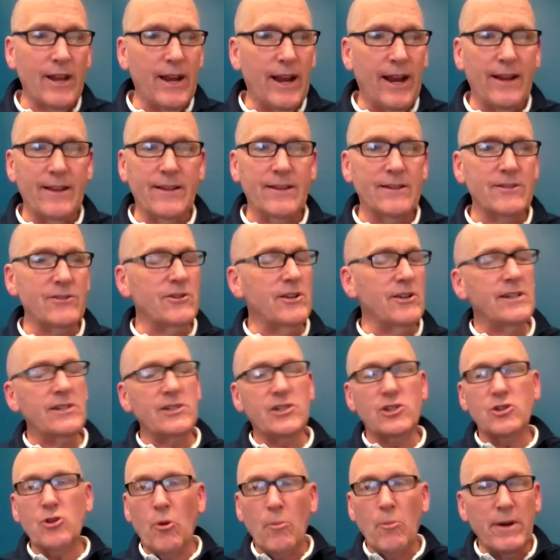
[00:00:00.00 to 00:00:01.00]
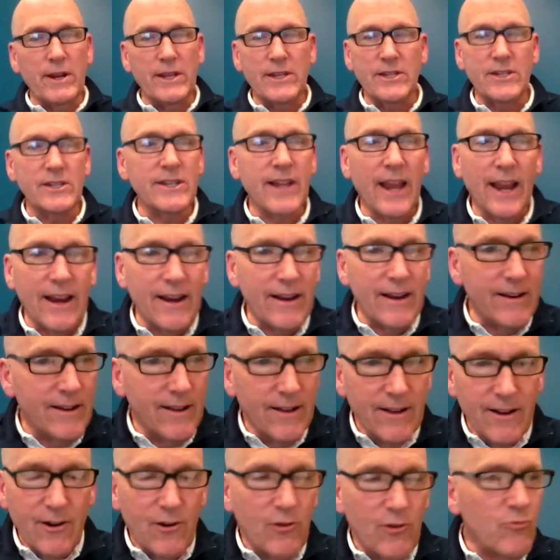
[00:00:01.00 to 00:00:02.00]
And there's like so many state
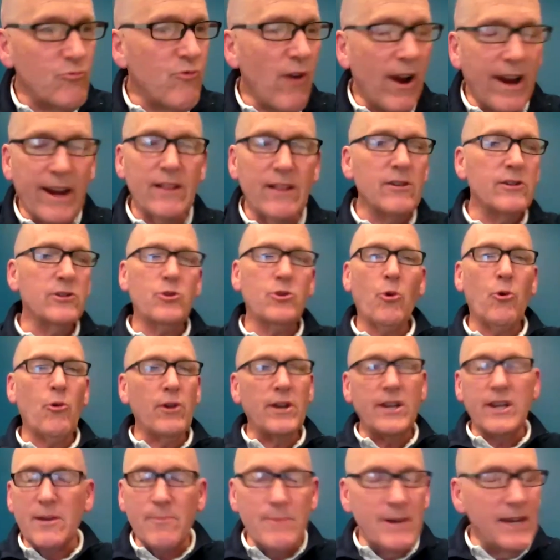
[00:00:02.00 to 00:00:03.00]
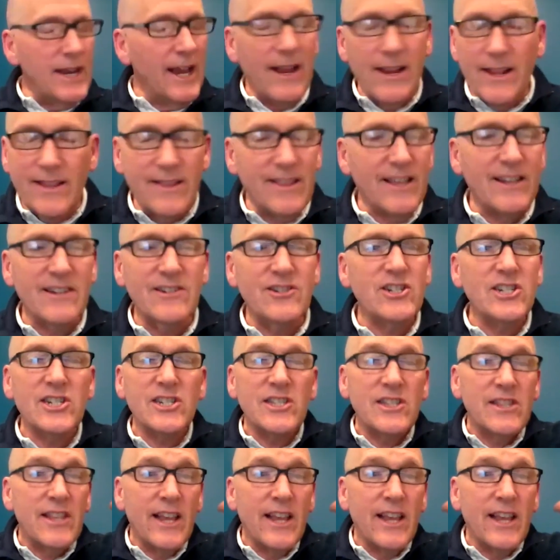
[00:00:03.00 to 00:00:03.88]
regulatory committees,